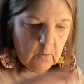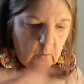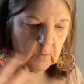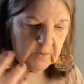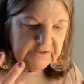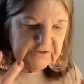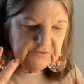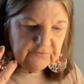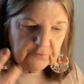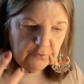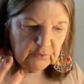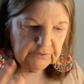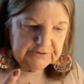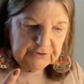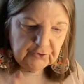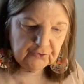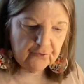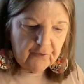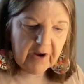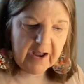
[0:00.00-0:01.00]
wasteful
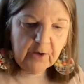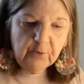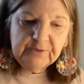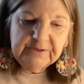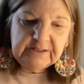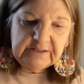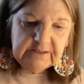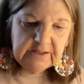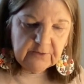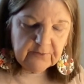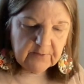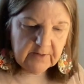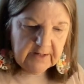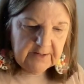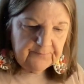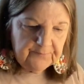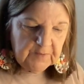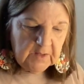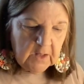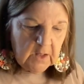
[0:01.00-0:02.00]
and drowned in it,
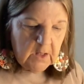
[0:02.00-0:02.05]
right?